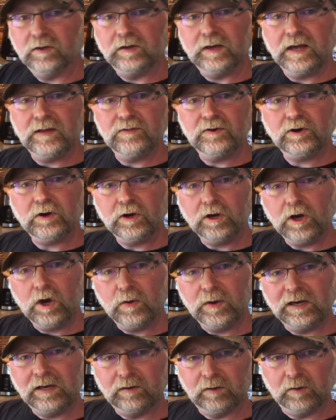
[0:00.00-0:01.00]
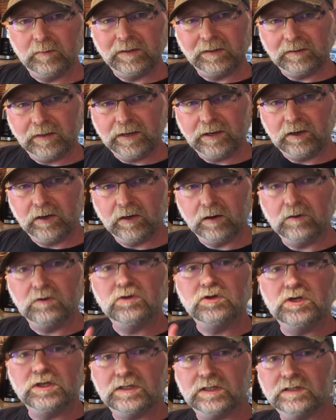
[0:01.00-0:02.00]
again, they're gonna go in a little bit later,
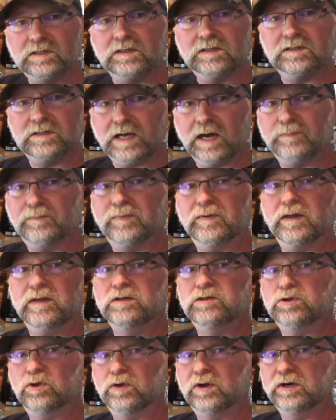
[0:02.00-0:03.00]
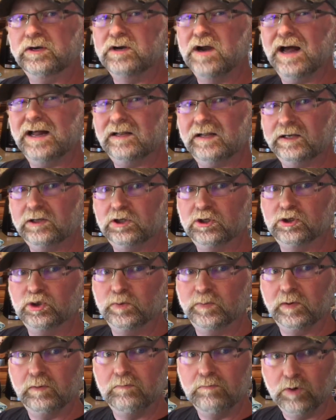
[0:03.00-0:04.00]
just as a step, and so they're not like just
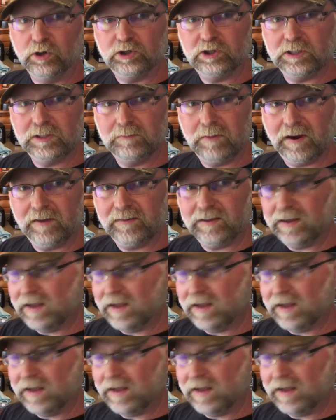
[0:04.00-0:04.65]
super mushy by the